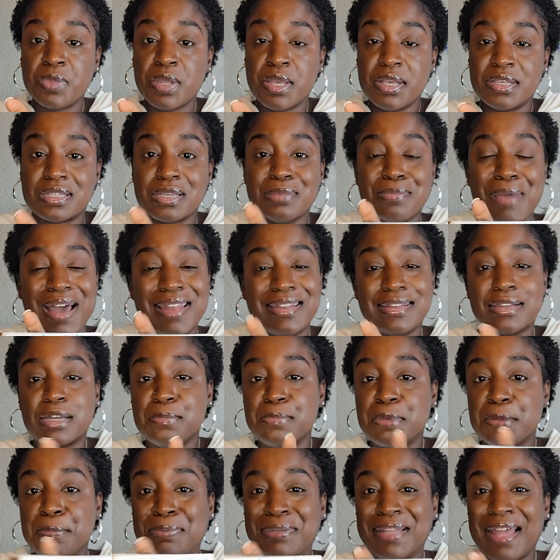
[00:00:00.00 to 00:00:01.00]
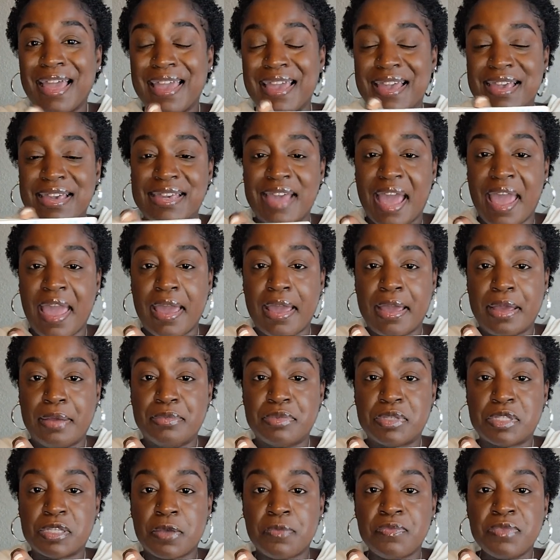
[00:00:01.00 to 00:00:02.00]
somebody could be playing
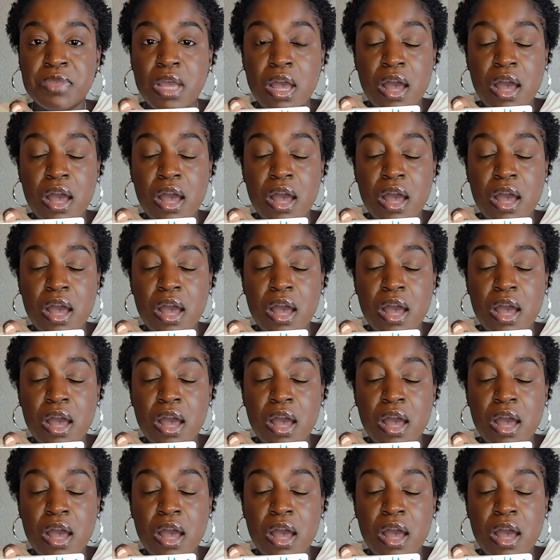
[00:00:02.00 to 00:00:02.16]
games.